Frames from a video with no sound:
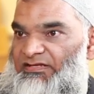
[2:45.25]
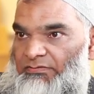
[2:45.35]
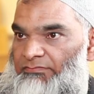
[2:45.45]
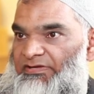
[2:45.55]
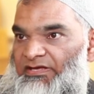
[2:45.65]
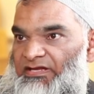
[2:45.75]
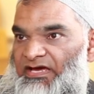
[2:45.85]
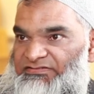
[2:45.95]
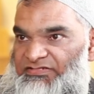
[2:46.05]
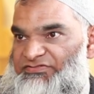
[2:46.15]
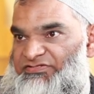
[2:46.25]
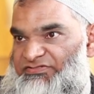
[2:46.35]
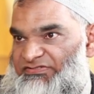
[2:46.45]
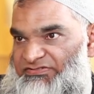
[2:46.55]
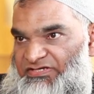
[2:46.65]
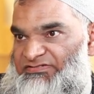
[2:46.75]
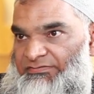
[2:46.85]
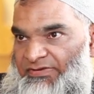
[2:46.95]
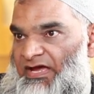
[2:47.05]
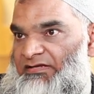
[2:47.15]
They will realize that Jesus is
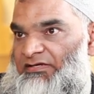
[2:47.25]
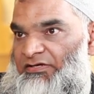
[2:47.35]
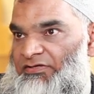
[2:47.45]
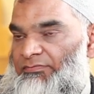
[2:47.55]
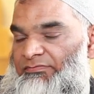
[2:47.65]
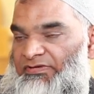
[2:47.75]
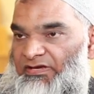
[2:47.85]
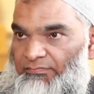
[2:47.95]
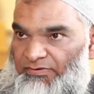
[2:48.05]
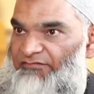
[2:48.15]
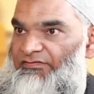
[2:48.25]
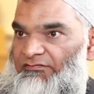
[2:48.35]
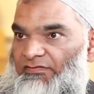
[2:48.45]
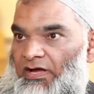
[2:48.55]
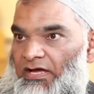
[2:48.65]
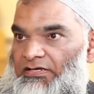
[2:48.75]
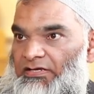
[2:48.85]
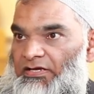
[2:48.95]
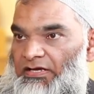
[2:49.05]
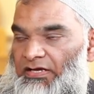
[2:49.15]
a man, a human being, a prophet of God,
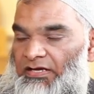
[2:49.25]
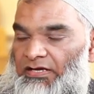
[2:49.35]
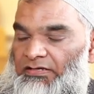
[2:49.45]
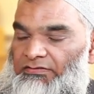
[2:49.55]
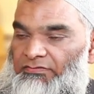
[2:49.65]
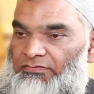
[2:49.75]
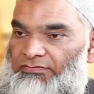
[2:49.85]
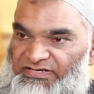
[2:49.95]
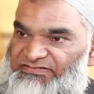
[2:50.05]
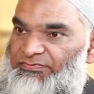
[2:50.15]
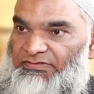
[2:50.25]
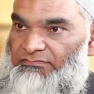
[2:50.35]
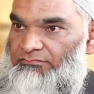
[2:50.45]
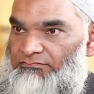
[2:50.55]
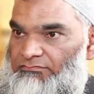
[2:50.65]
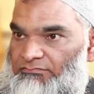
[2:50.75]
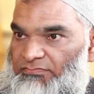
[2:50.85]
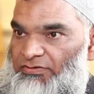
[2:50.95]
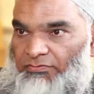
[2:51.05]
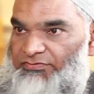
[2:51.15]
who has been
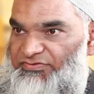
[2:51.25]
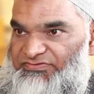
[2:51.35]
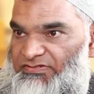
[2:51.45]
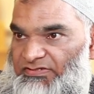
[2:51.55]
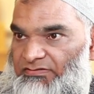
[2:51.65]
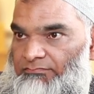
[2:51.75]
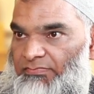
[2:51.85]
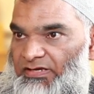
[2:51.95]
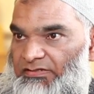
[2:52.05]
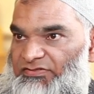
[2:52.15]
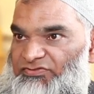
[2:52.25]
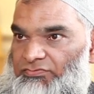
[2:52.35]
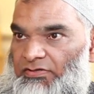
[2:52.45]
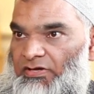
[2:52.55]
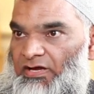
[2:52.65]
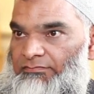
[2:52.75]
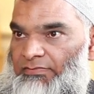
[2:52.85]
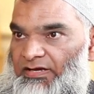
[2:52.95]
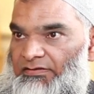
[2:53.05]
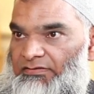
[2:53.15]
erroneously made into a god
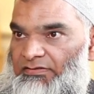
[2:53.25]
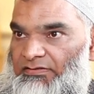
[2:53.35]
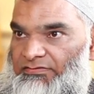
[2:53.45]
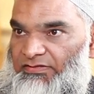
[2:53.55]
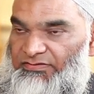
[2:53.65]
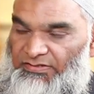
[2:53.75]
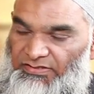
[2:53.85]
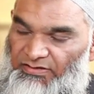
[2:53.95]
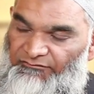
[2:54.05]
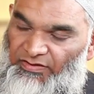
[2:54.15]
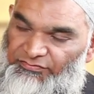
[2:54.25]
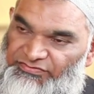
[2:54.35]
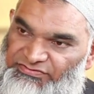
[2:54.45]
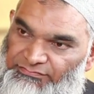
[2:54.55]
by the thinking of others.